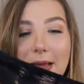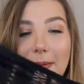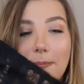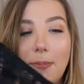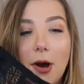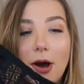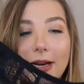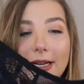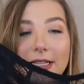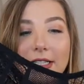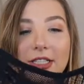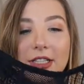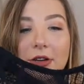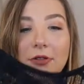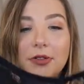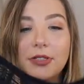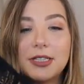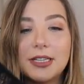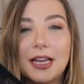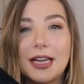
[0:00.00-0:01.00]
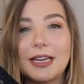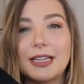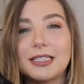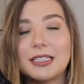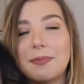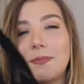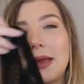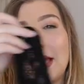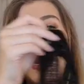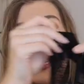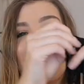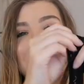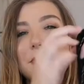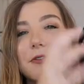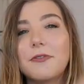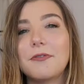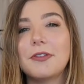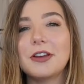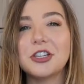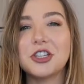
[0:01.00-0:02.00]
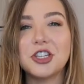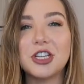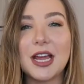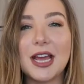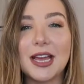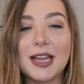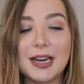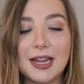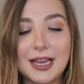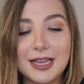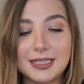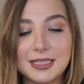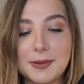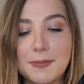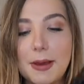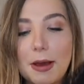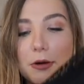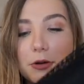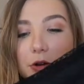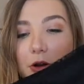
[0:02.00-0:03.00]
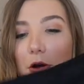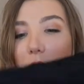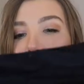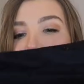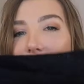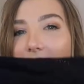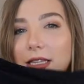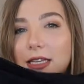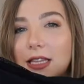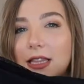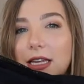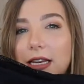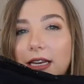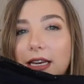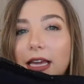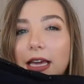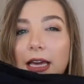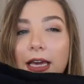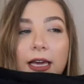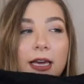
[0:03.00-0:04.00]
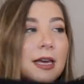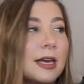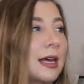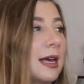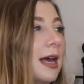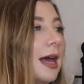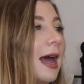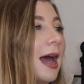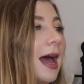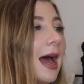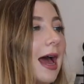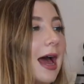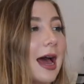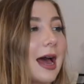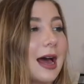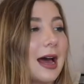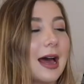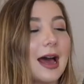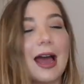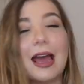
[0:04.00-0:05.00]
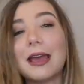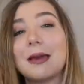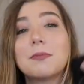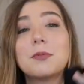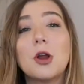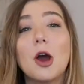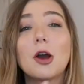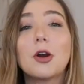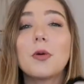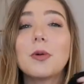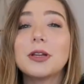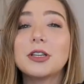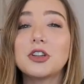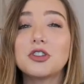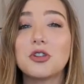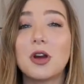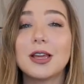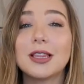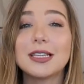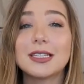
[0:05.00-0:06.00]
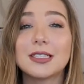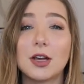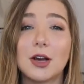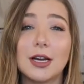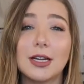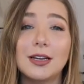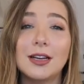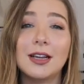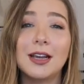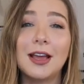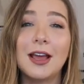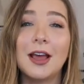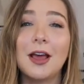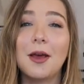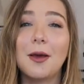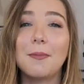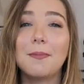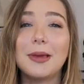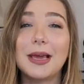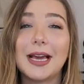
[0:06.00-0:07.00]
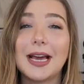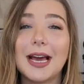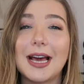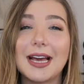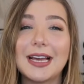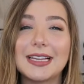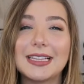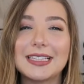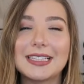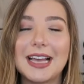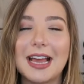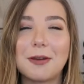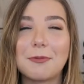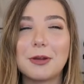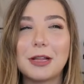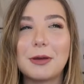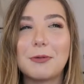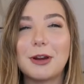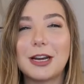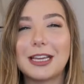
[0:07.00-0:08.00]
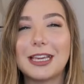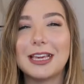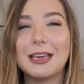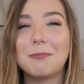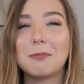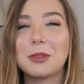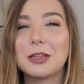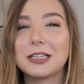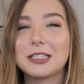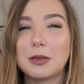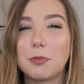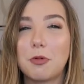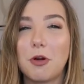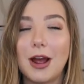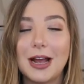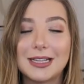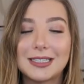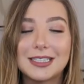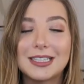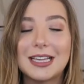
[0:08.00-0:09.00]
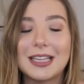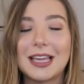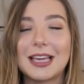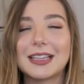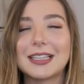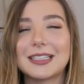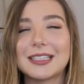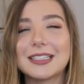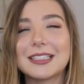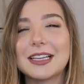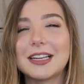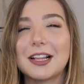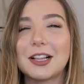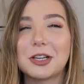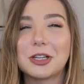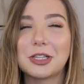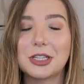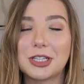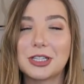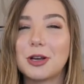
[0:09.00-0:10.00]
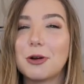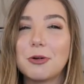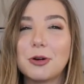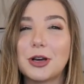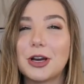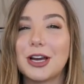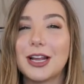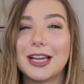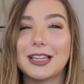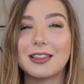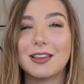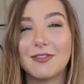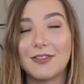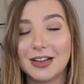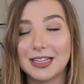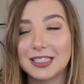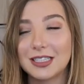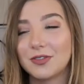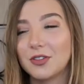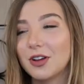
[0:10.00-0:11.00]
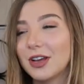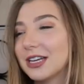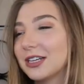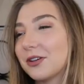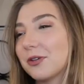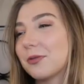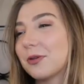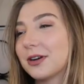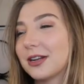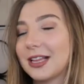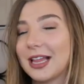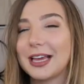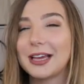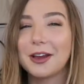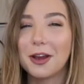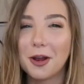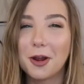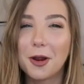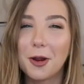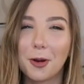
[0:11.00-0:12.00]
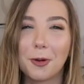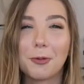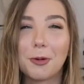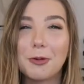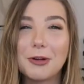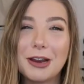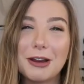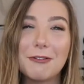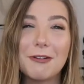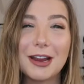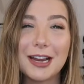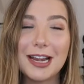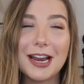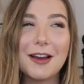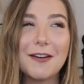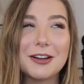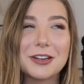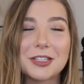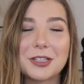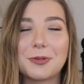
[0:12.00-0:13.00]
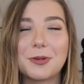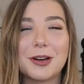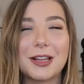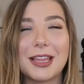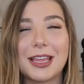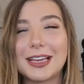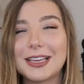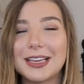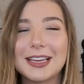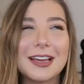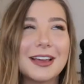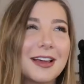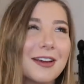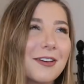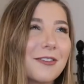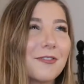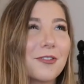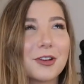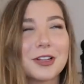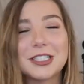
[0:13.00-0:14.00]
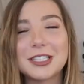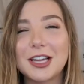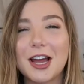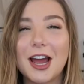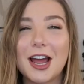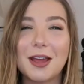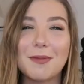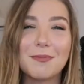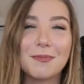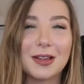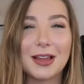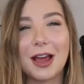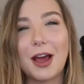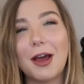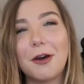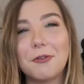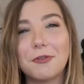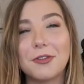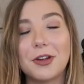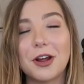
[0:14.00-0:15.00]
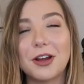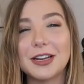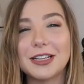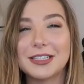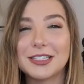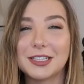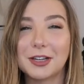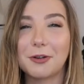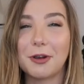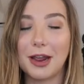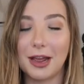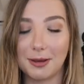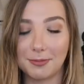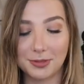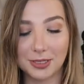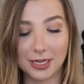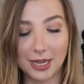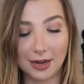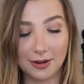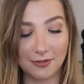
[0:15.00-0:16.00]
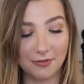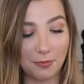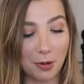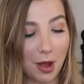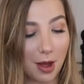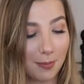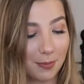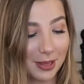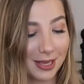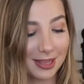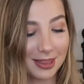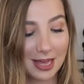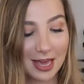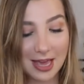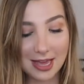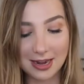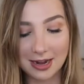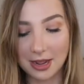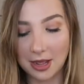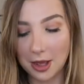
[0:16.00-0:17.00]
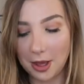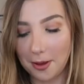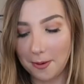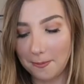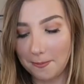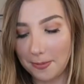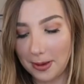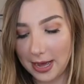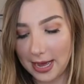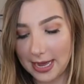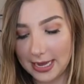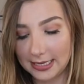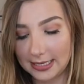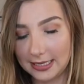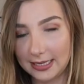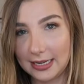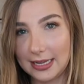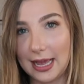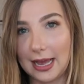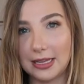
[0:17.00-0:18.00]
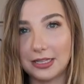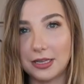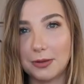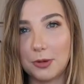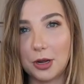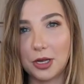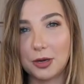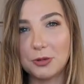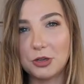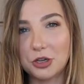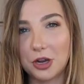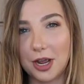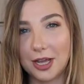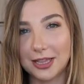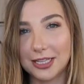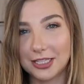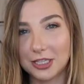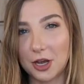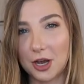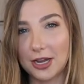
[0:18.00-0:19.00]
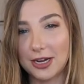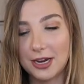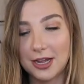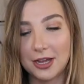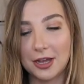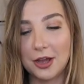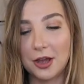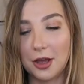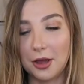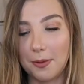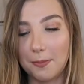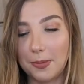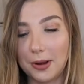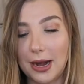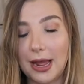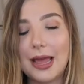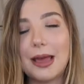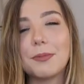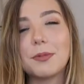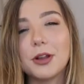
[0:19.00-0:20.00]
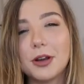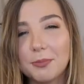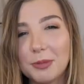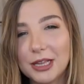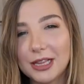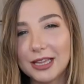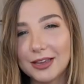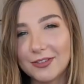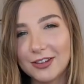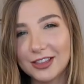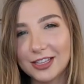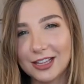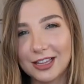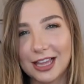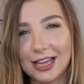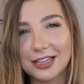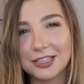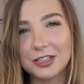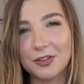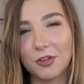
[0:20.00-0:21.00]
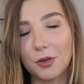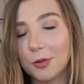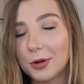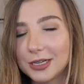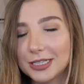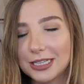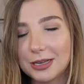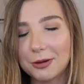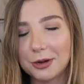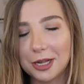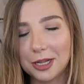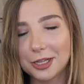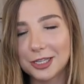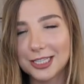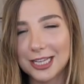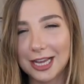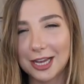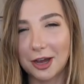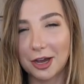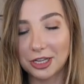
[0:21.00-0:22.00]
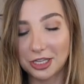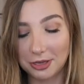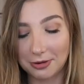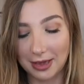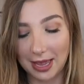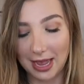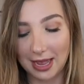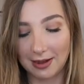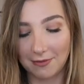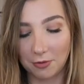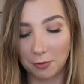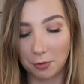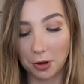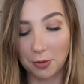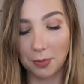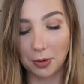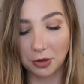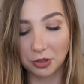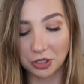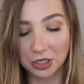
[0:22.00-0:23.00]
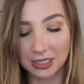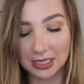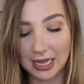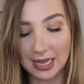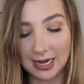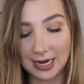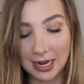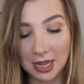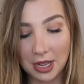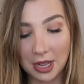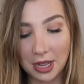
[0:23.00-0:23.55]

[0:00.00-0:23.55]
a bodysuit and it's made out of fishnet. It's about goes to the knee. Uh, I am not going to try this on because I really want to keep the surprise because I think this is going to look so good at the festival. I don't want to like ruin it right now. I just want to like first time outfit on Instagram to kind of pop like that. But yes, yeah, so I'm not going to be trying this on, but I am going to be leaving the links. If you want to see what it looks like on, you can if you want to purchase it